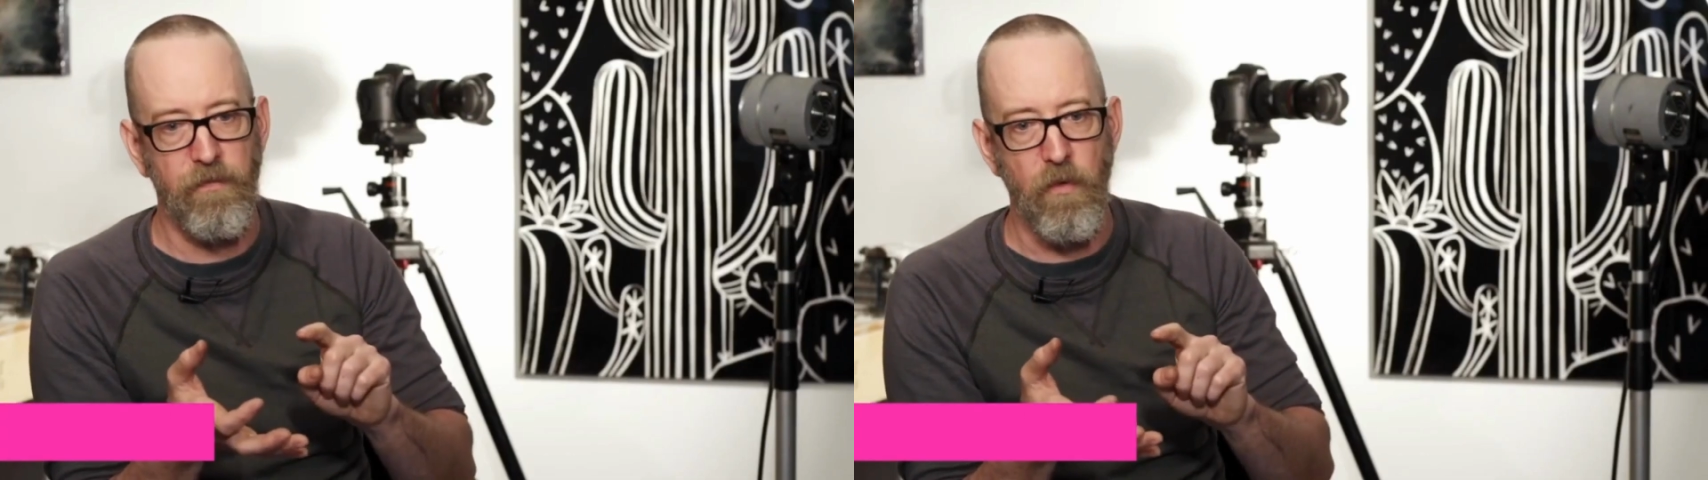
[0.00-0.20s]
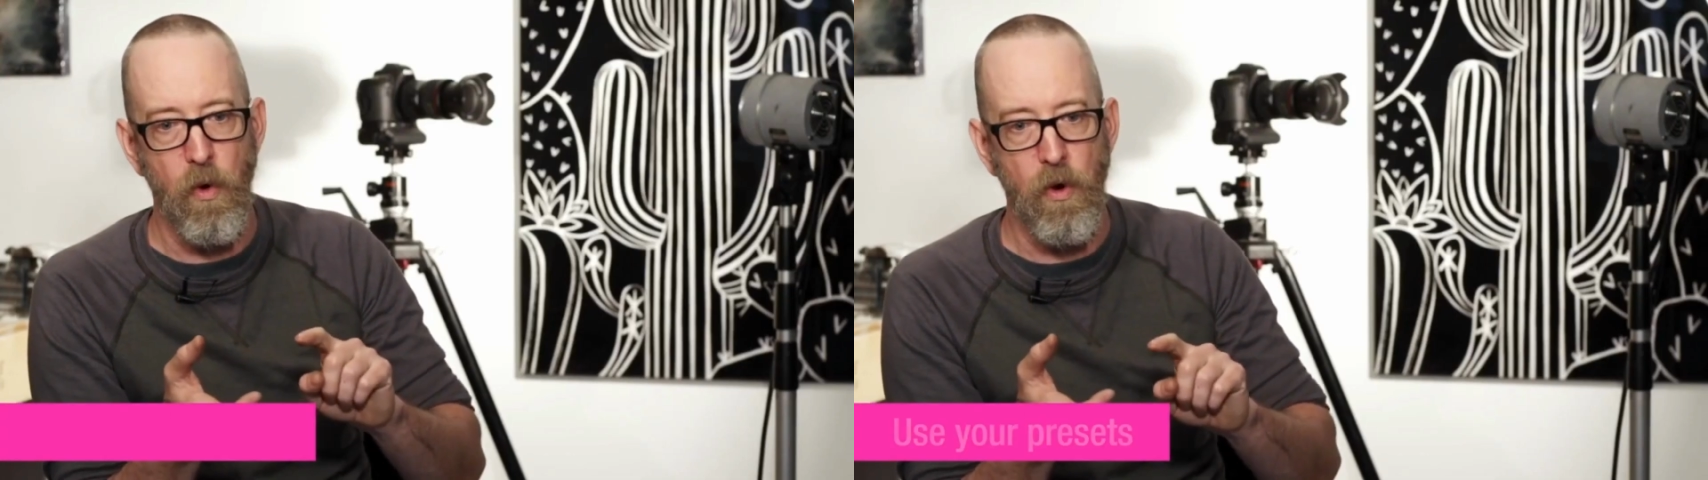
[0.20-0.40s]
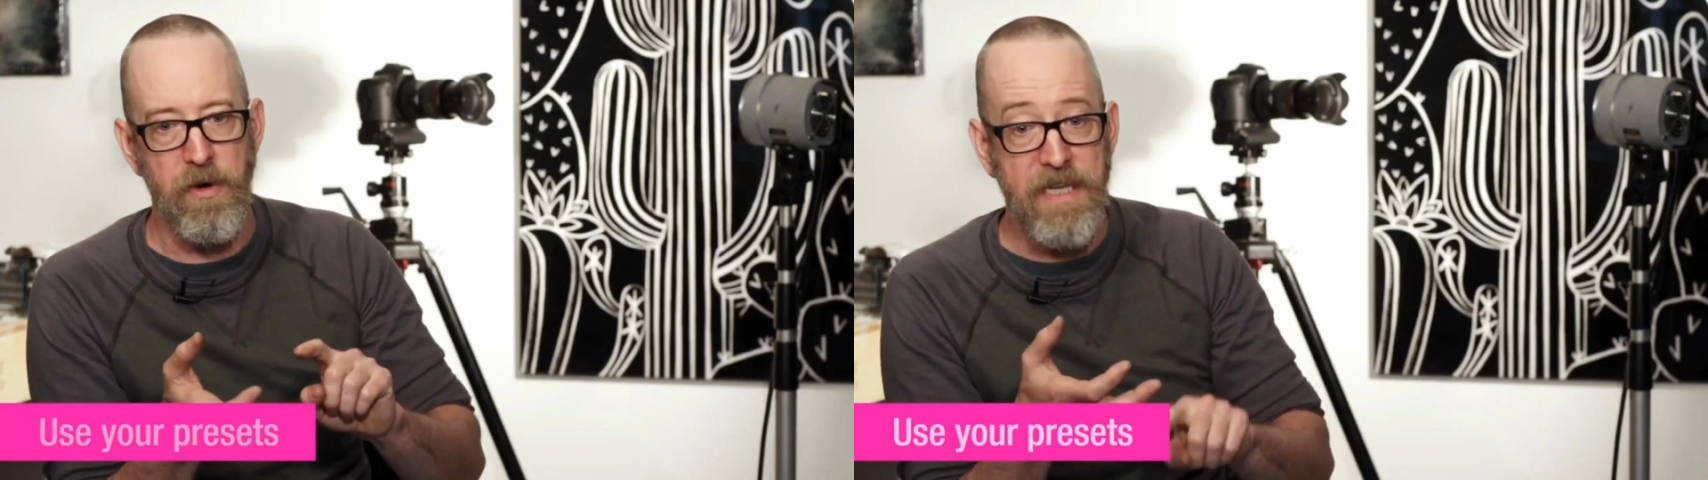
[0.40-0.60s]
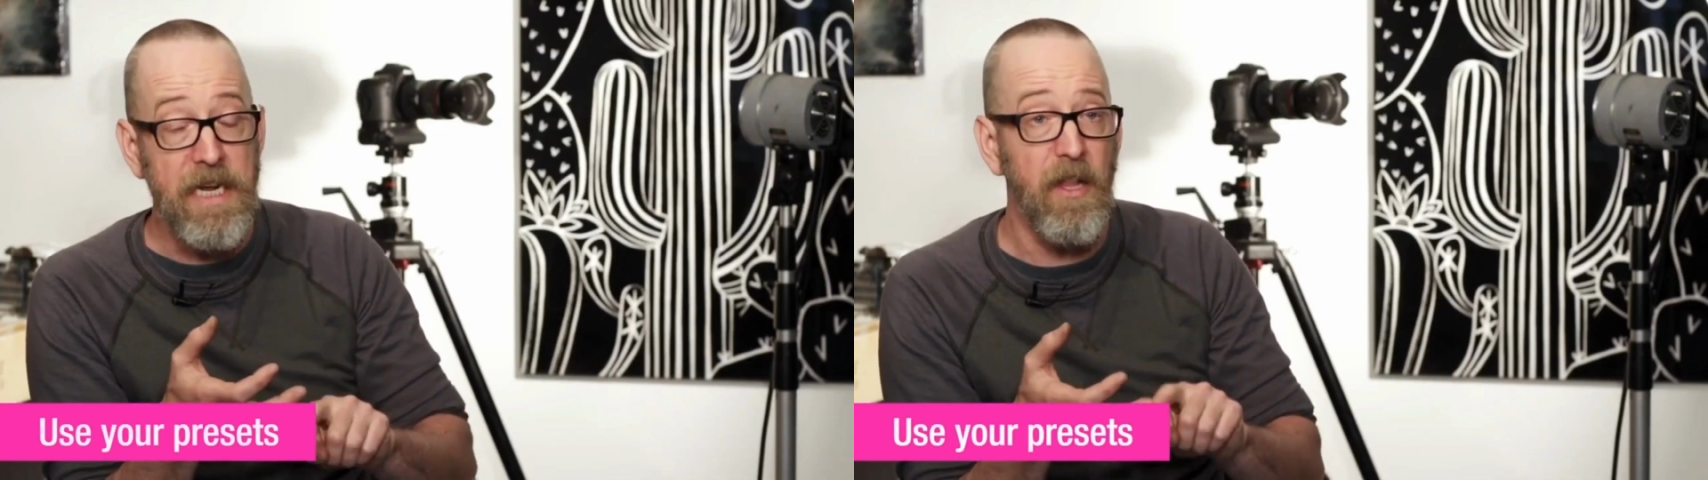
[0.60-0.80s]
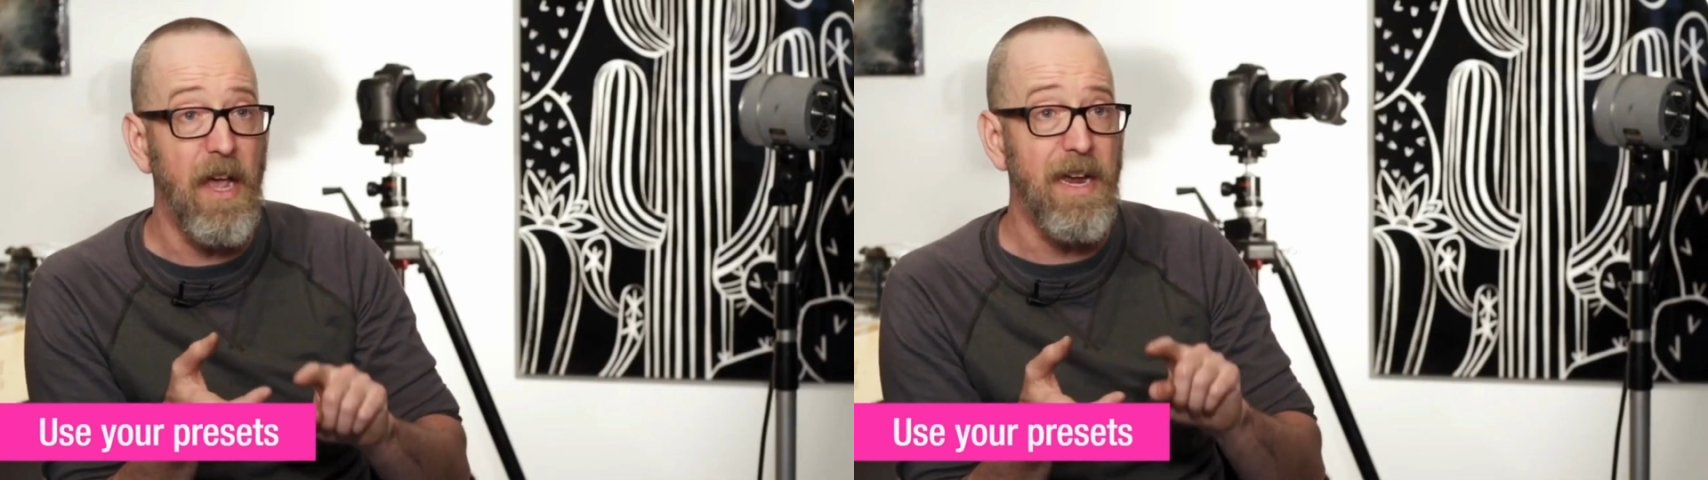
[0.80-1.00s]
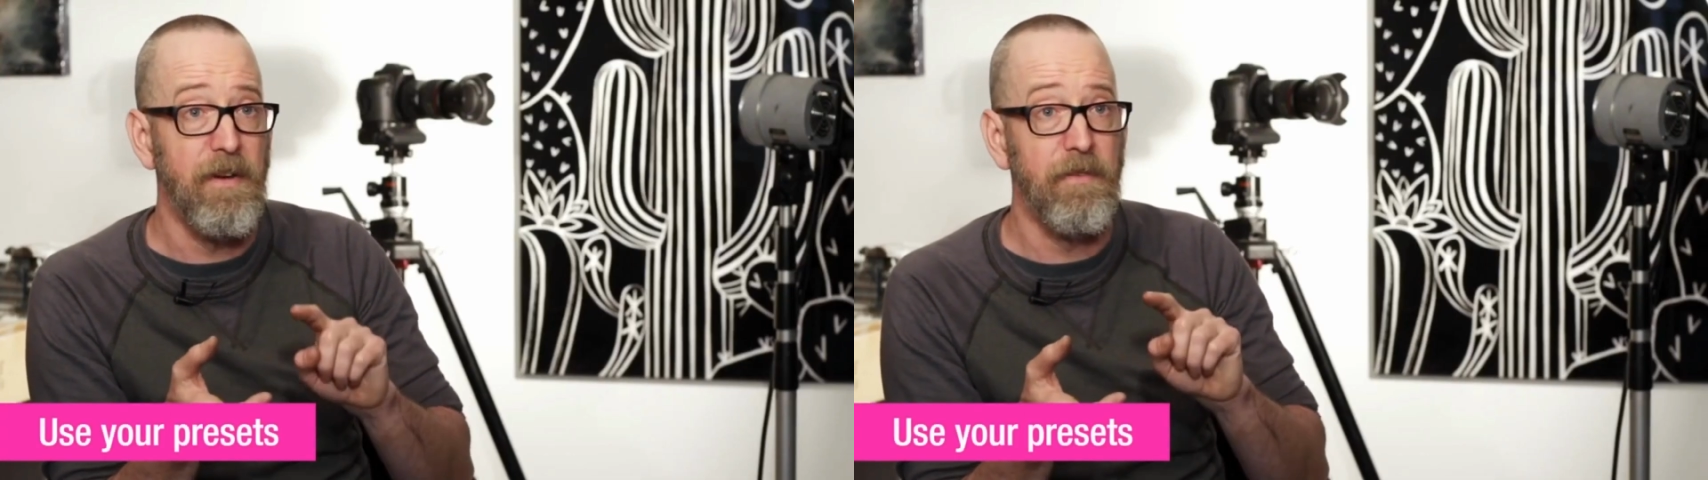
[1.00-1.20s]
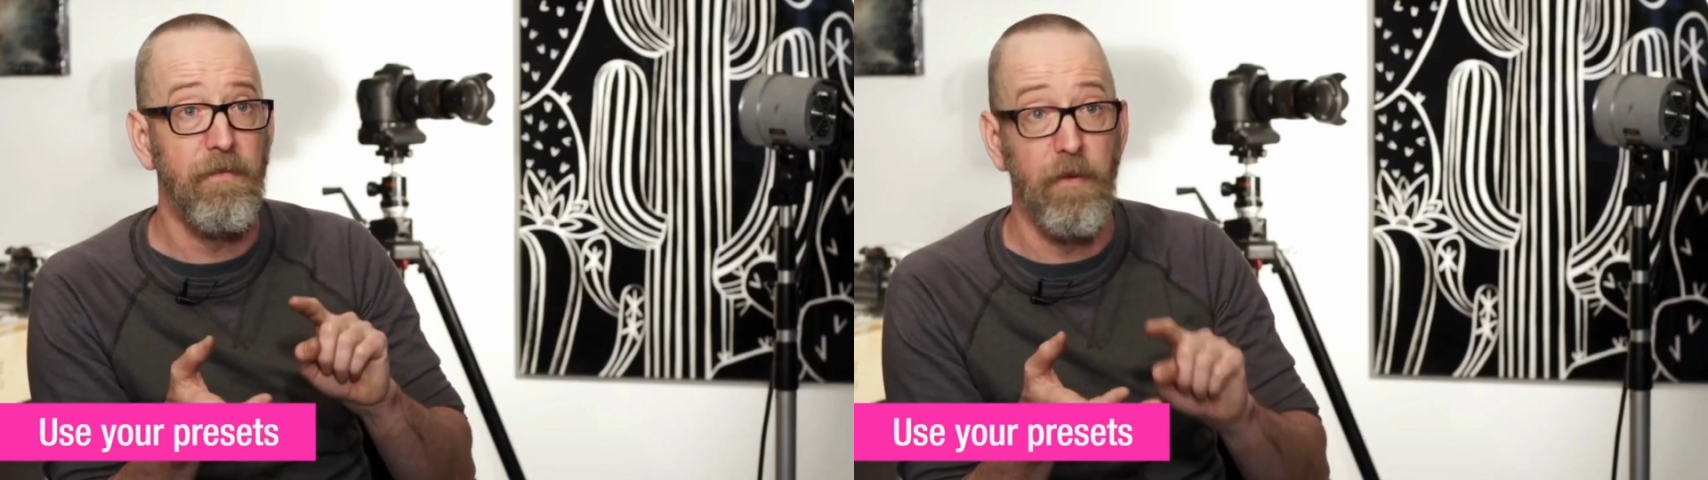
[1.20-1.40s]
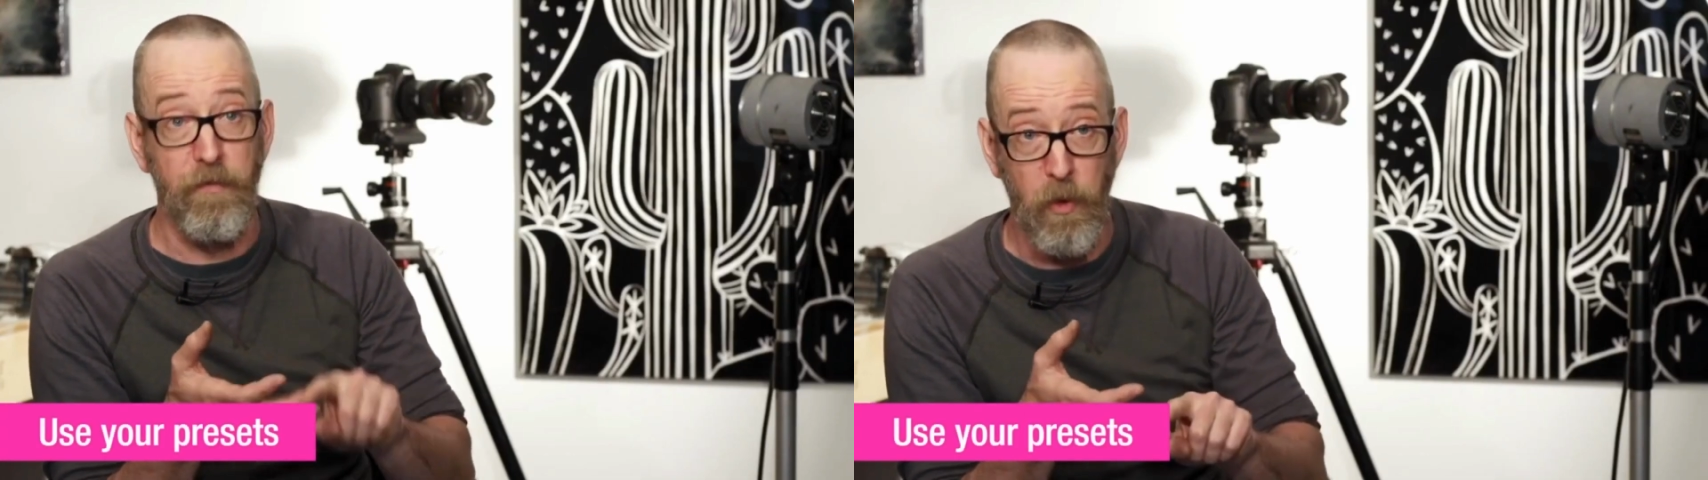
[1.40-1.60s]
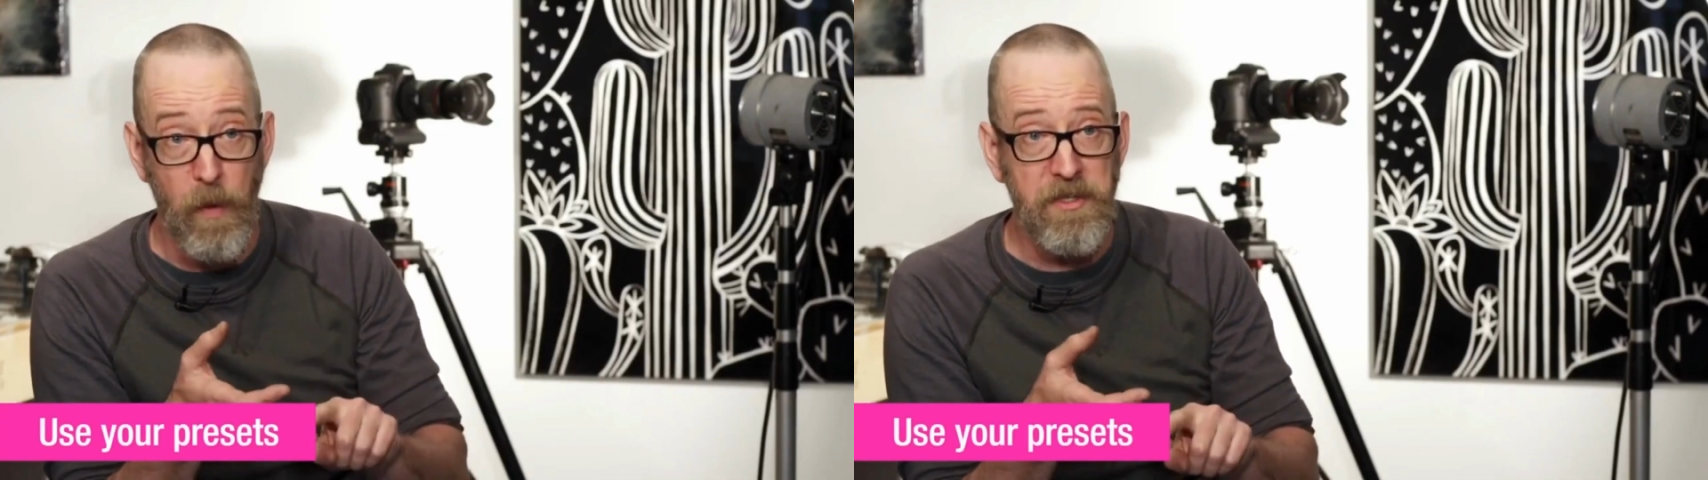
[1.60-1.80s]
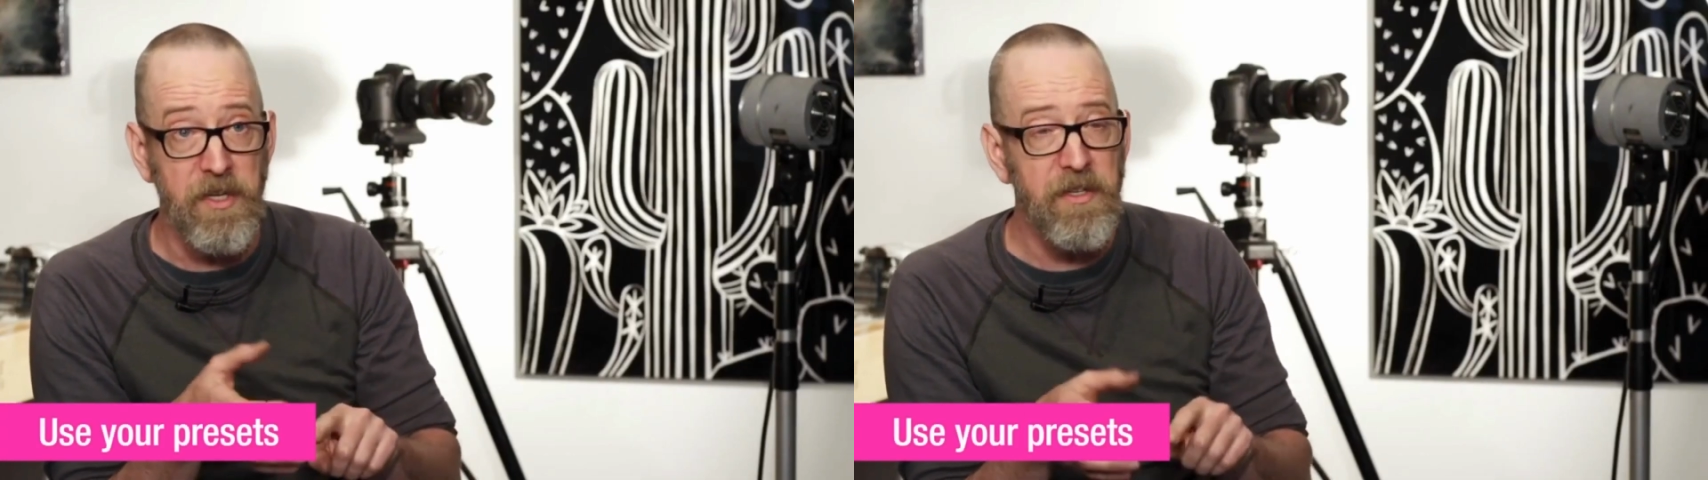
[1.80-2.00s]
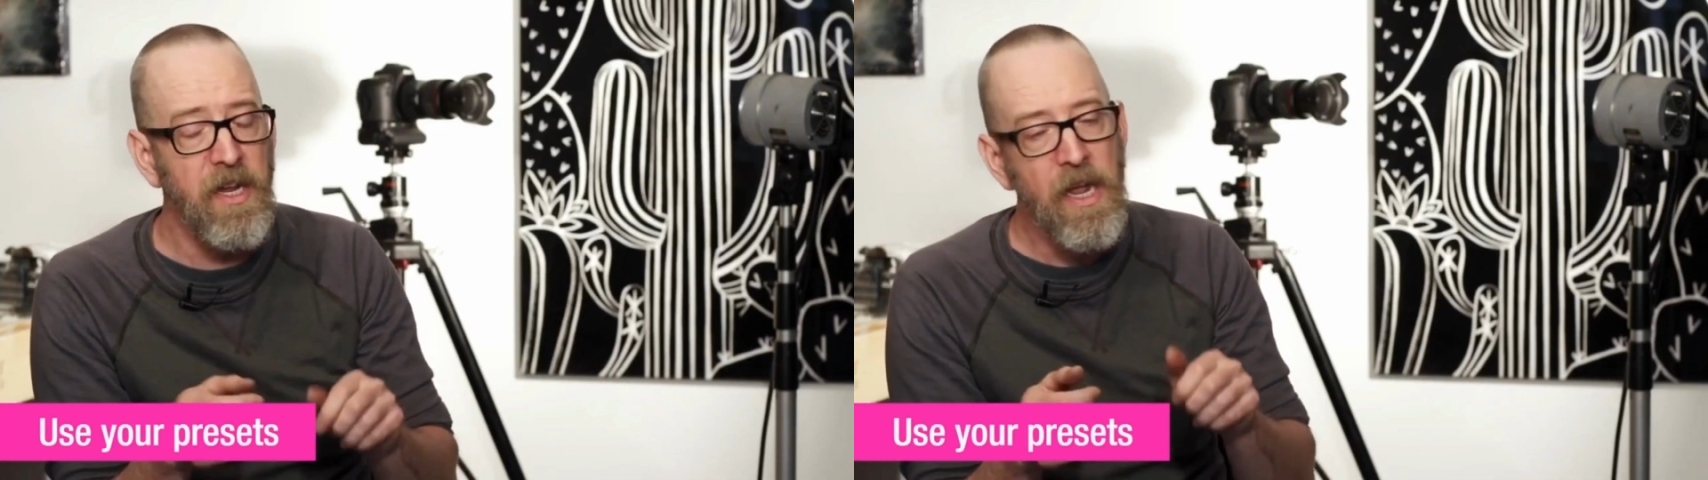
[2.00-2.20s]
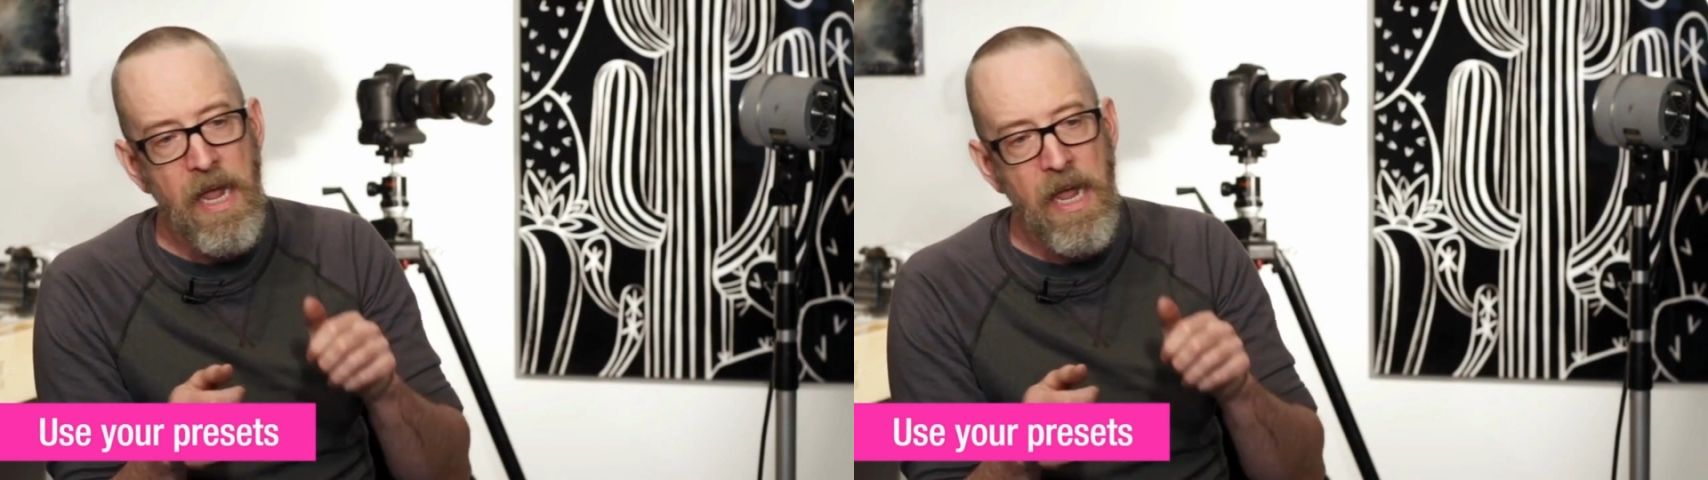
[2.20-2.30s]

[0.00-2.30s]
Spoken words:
for daylight, for fluorescence.